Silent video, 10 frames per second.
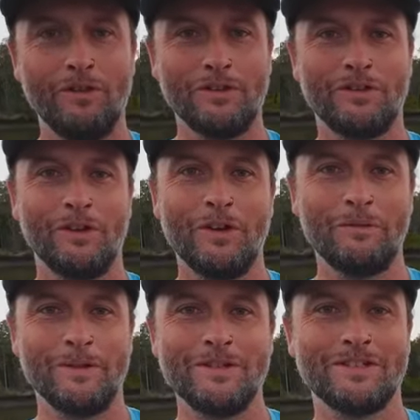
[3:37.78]
on the
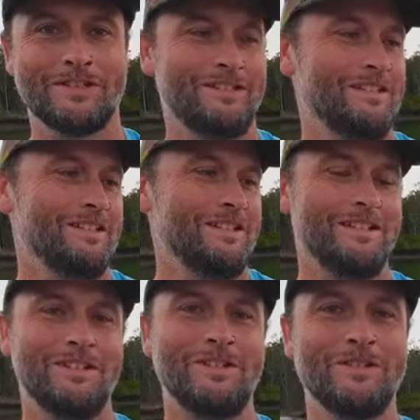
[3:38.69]
surface
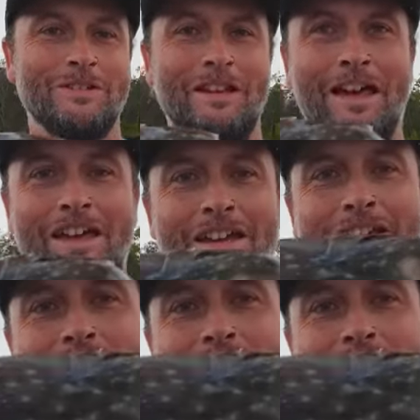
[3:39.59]
using a